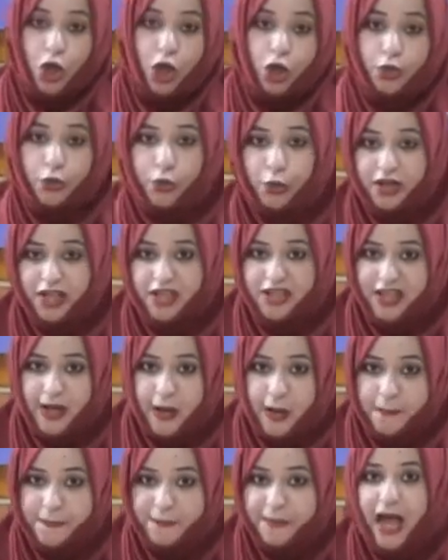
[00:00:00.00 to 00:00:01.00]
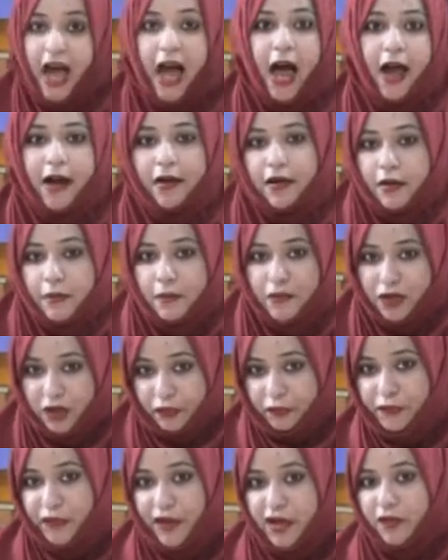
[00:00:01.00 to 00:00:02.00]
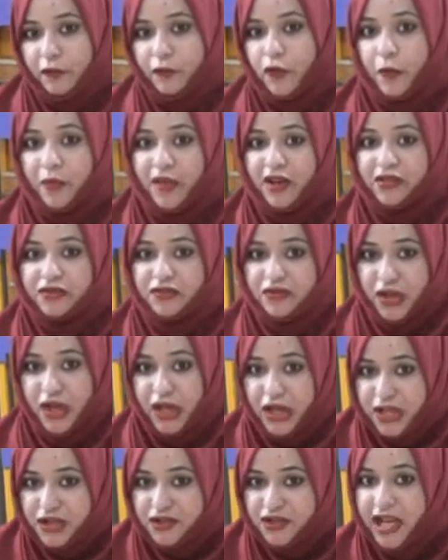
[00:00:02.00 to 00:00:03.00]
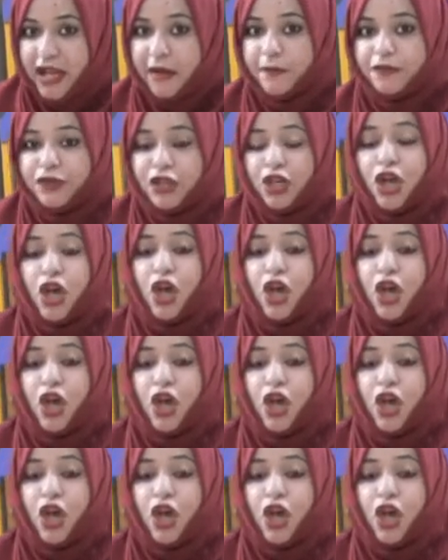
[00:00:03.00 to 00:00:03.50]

2D shapes are different from the 3D shapes.